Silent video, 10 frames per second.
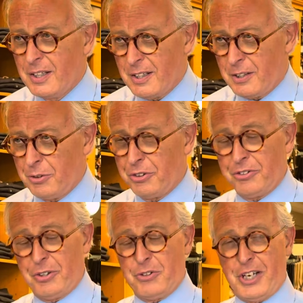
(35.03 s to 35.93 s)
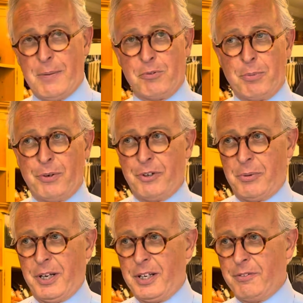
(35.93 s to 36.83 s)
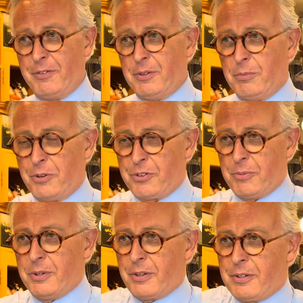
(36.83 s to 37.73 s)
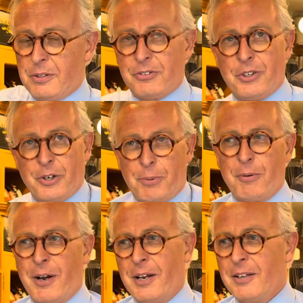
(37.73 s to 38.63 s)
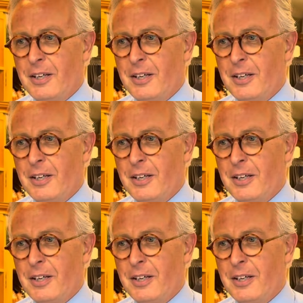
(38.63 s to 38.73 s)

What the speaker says: I also saw James Bond do it in a film, Roger Moore, and I thought it's got to be right.